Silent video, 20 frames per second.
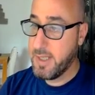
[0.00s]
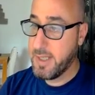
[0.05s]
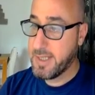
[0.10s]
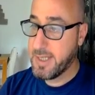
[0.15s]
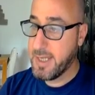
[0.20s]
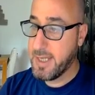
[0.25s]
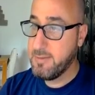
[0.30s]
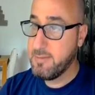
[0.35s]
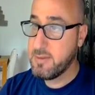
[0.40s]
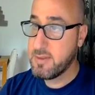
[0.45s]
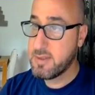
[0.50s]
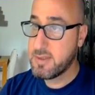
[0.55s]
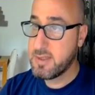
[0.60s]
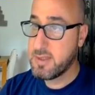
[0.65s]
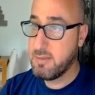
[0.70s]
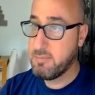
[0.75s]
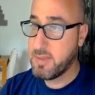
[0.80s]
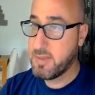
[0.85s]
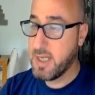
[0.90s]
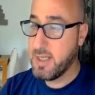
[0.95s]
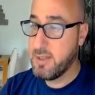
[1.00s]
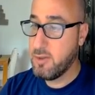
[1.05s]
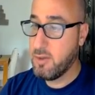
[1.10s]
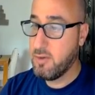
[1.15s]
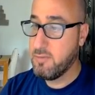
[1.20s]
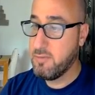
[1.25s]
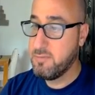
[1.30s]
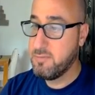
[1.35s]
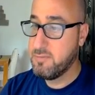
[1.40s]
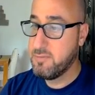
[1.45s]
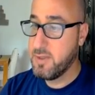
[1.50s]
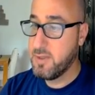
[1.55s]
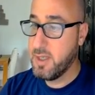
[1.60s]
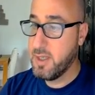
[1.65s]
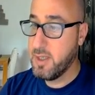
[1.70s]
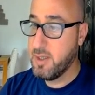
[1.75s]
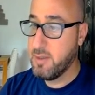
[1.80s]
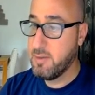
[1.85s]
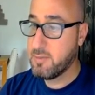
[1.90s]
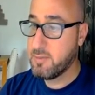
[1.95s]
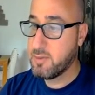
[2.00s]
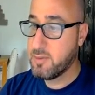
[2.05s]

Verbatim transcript: again, some kind of uh,